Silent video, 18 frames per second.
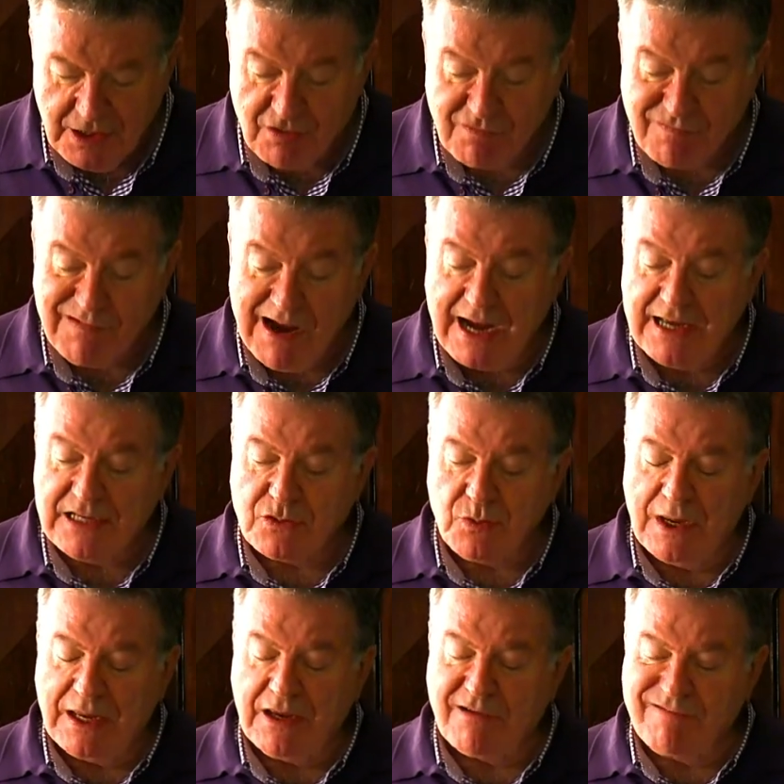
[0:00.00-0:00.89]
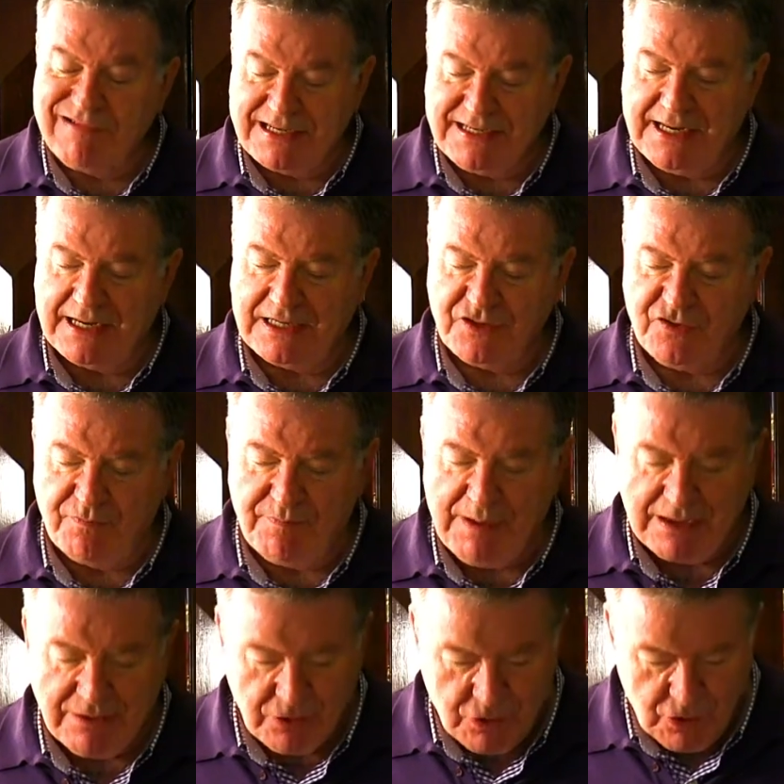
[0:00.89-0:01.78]
right-wing critics of
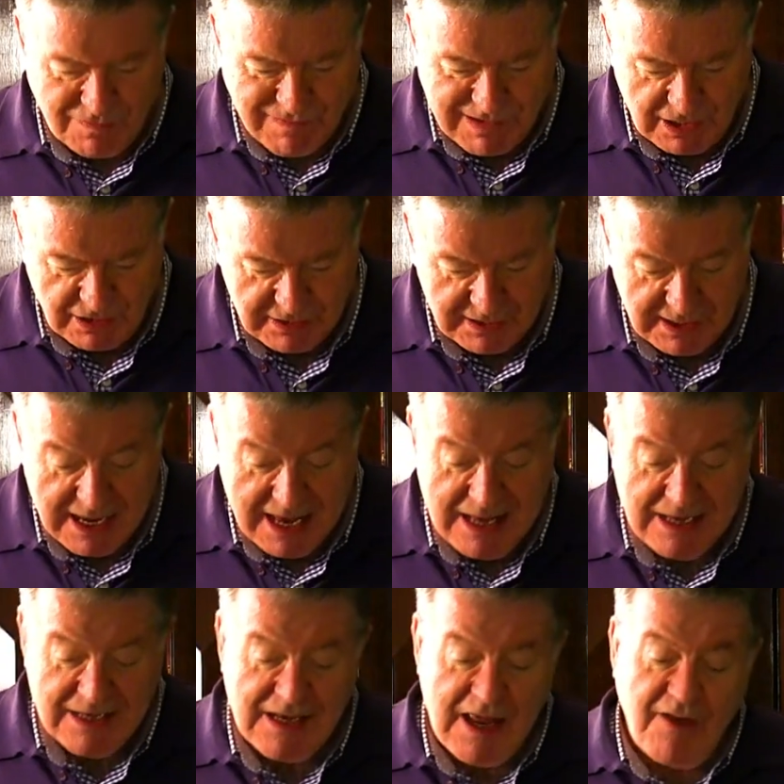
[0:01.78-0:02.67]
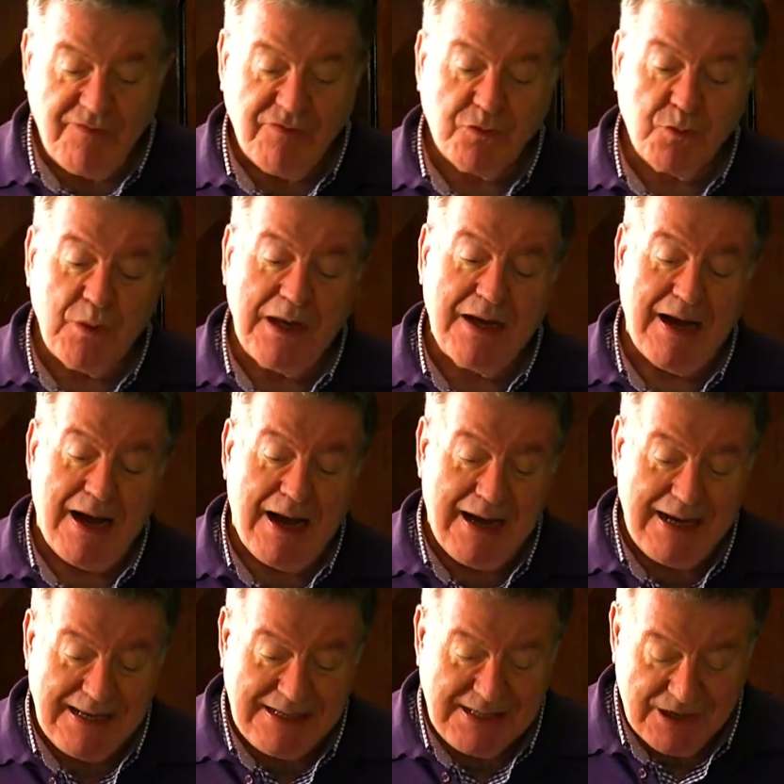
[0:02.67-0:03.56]
Ben-Gurion, left-wing
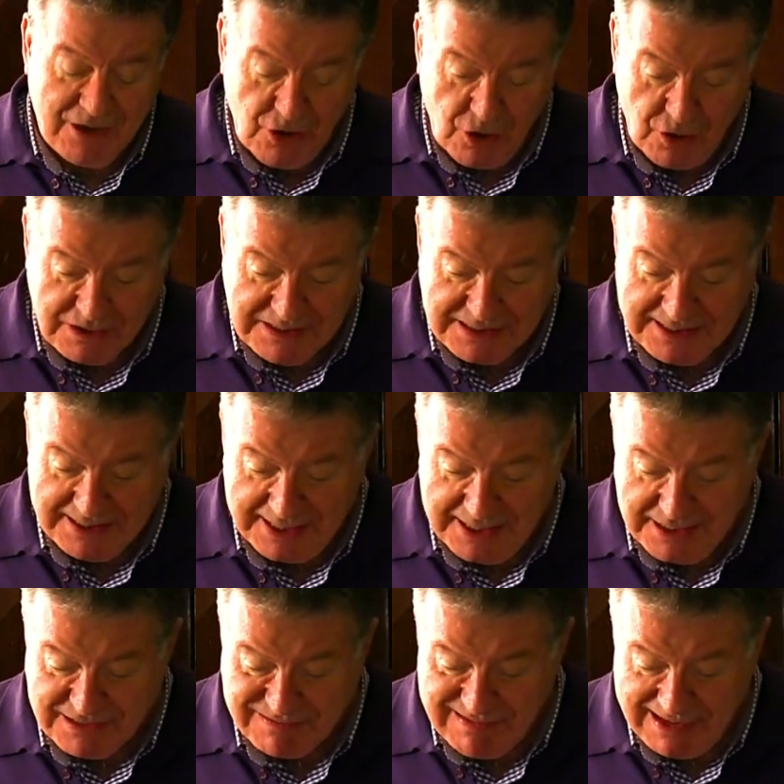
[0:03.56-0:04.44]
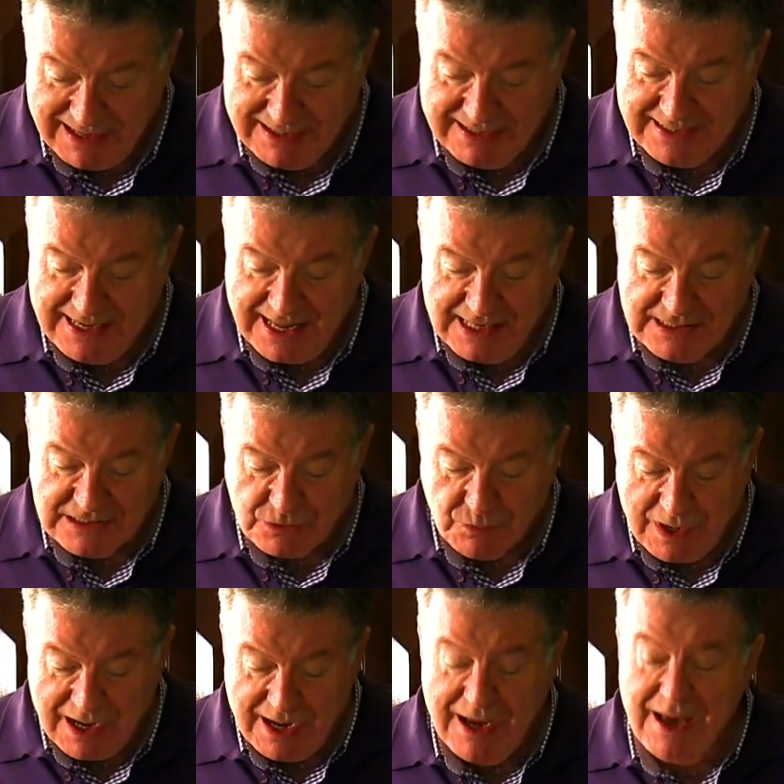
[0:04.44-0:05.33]
ideologues in Israel and
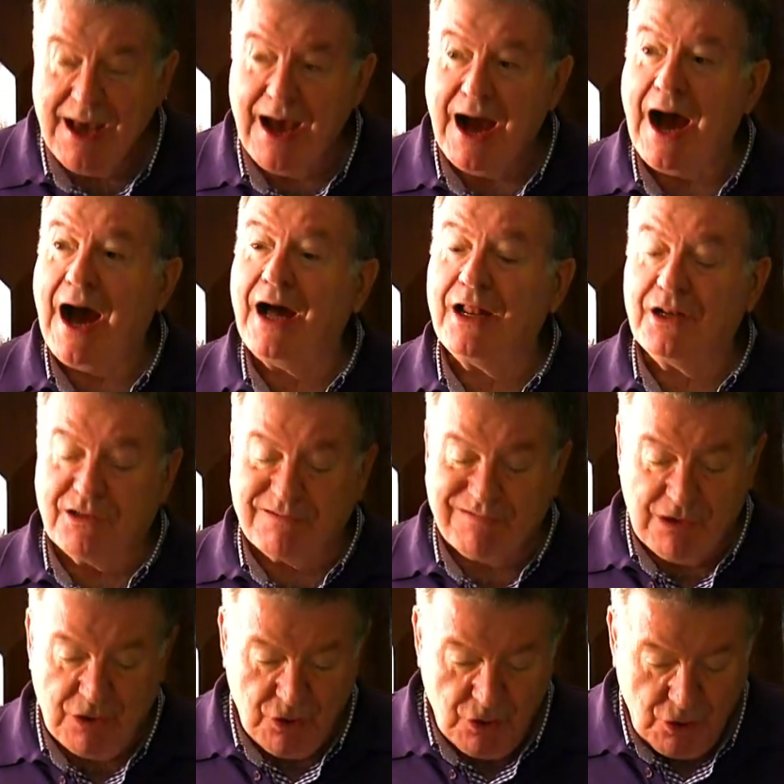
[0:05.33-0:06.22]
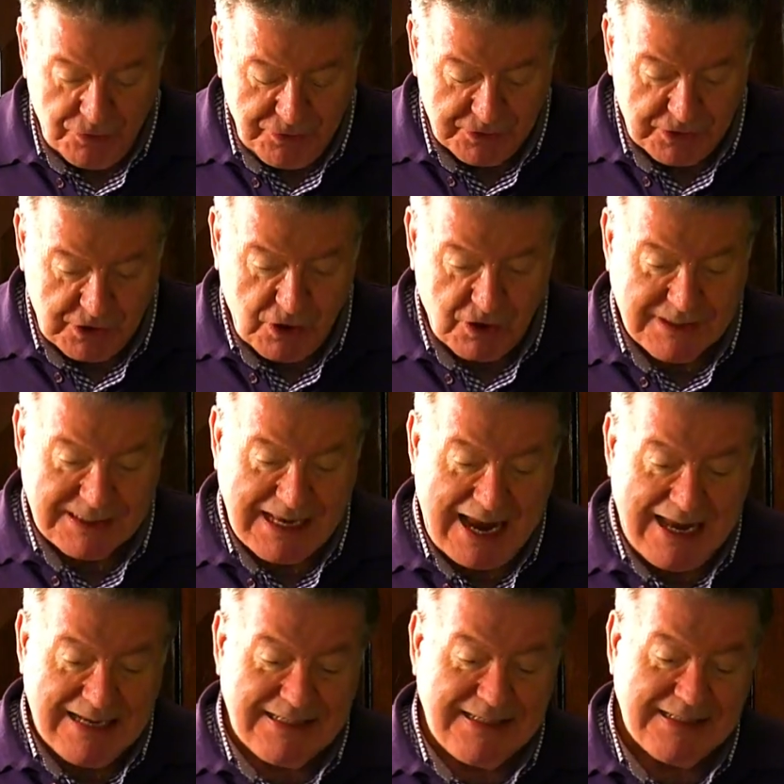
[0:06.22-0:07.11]
elsewhere, ultra-Orthodox
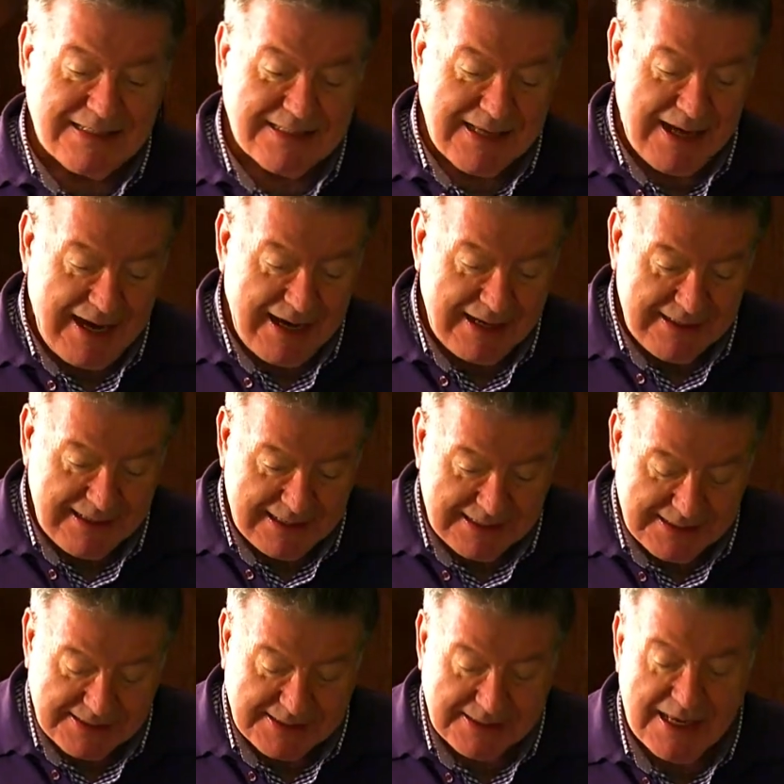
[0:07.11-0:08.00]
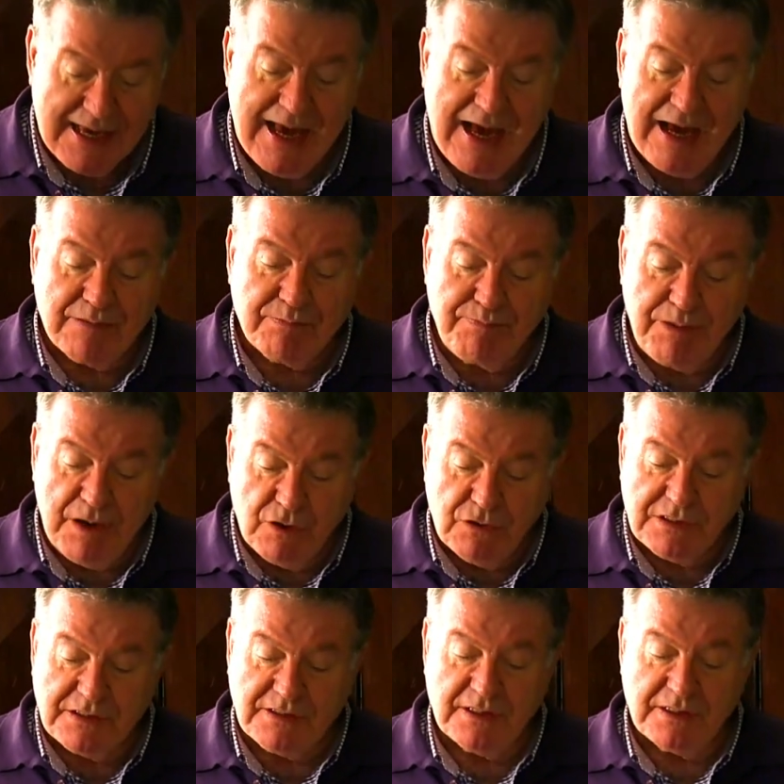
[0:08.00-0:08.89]
anti-Zionists, and
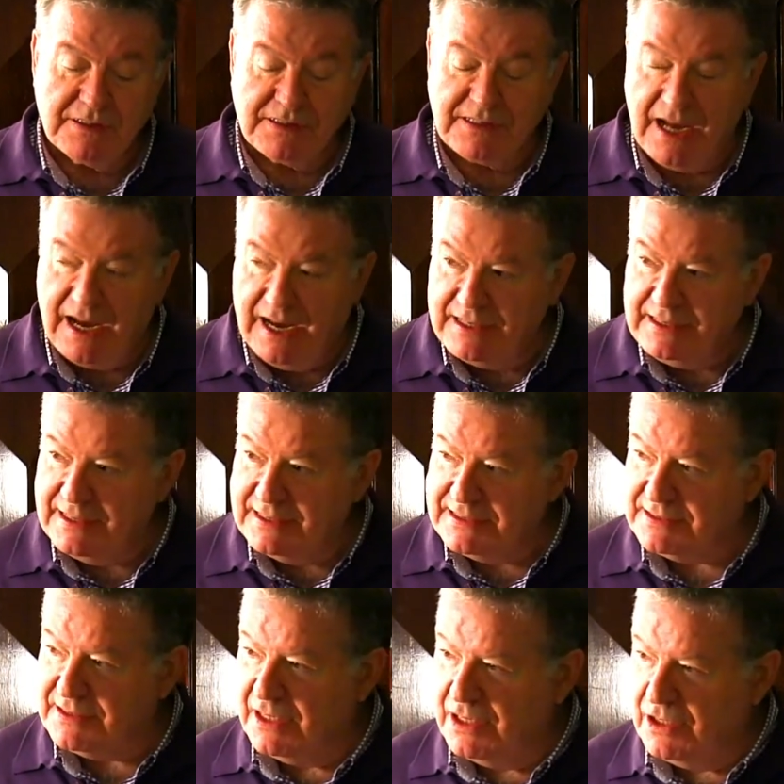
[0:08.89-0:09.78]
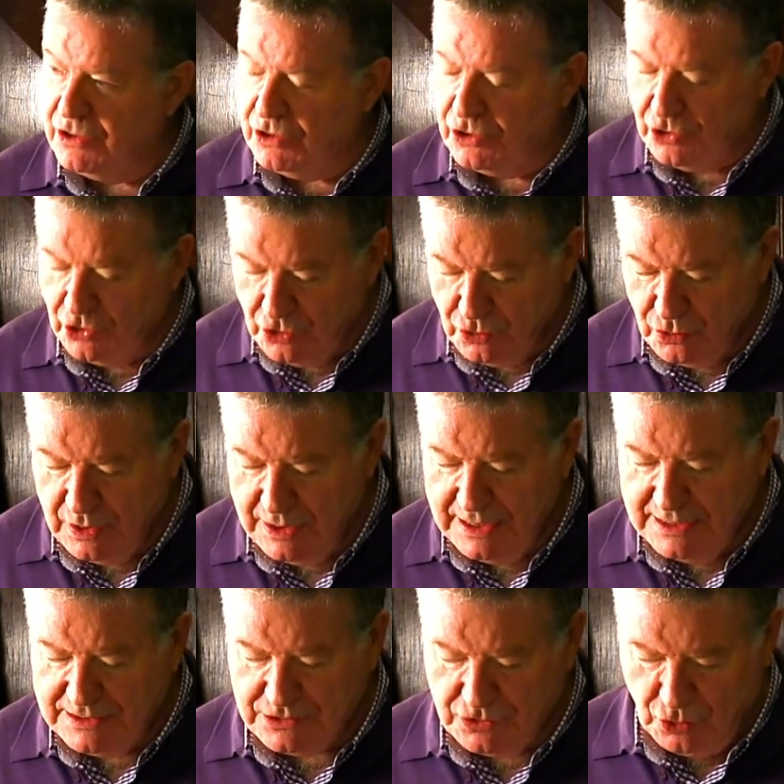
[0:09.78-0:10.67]
post-Zionist new
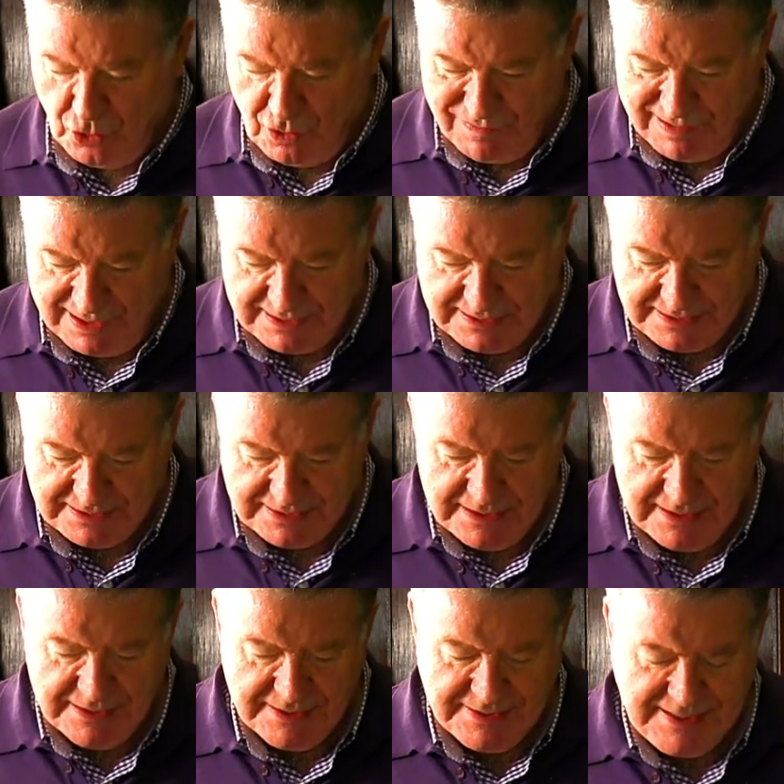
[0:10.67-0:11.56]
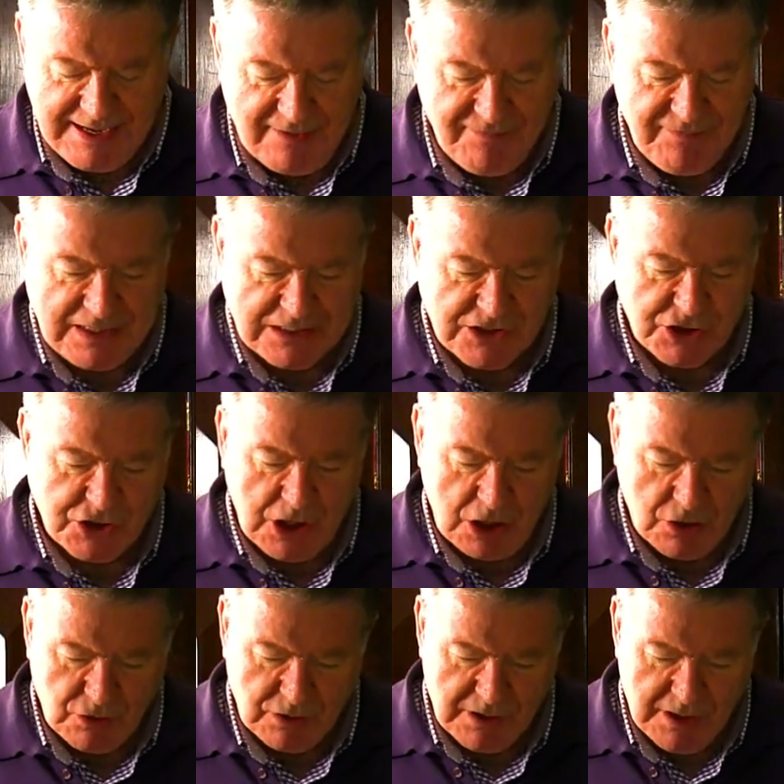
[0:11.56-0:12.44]
historians. Tevet
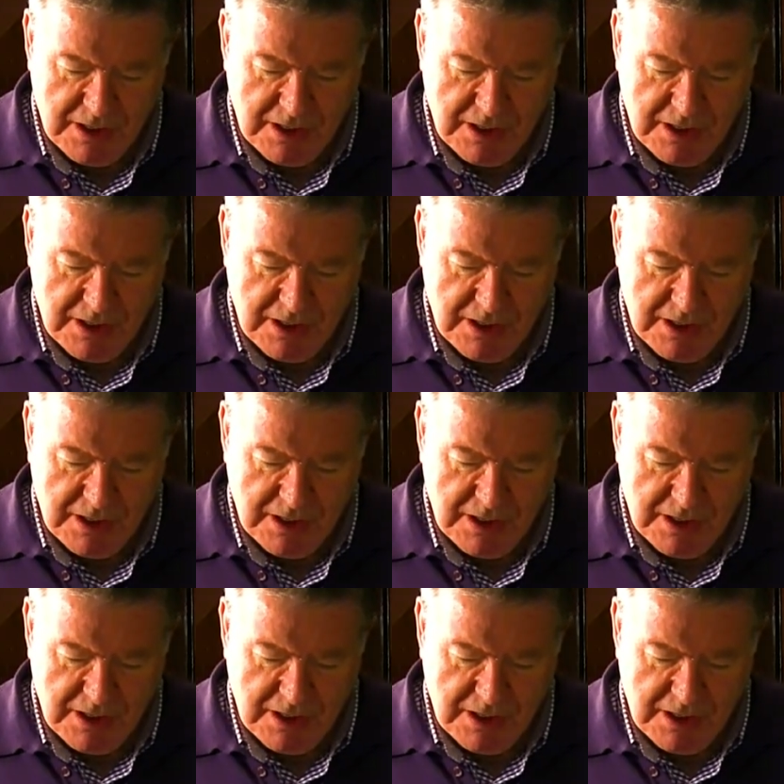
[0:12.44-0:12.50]
showed